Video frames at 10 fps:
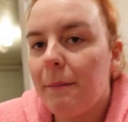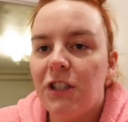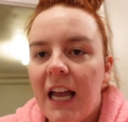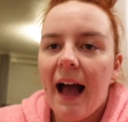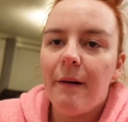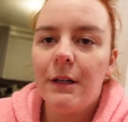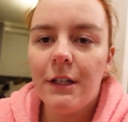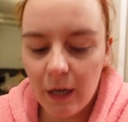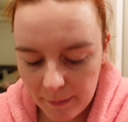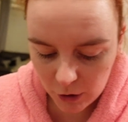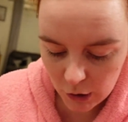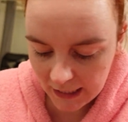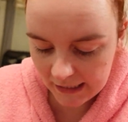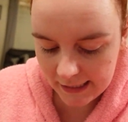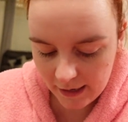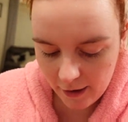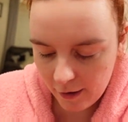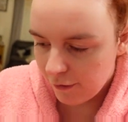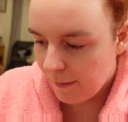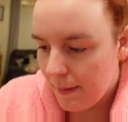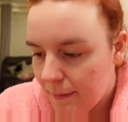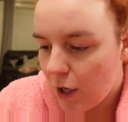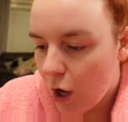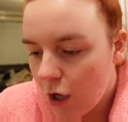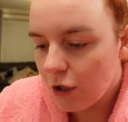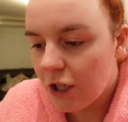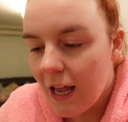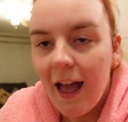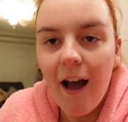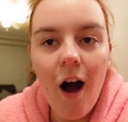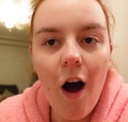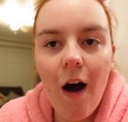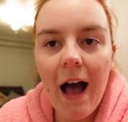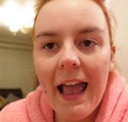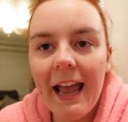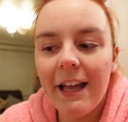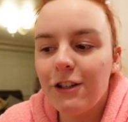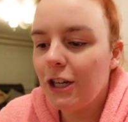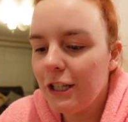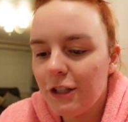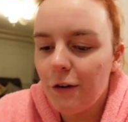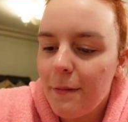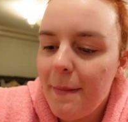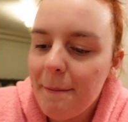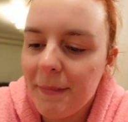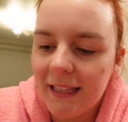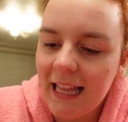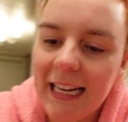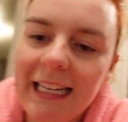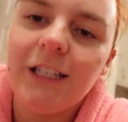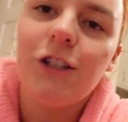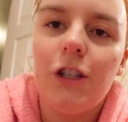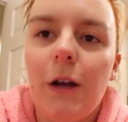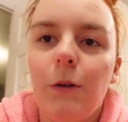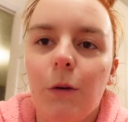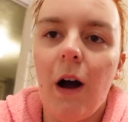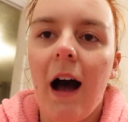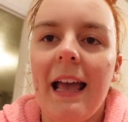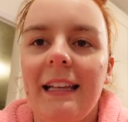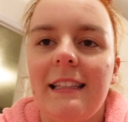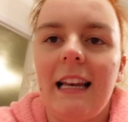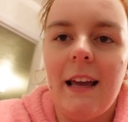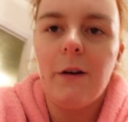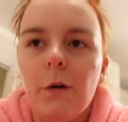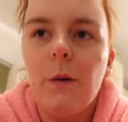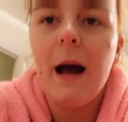I'm showered, I'm cooking dinner for me and Bernard. I just remembered that I needed to show you guys the little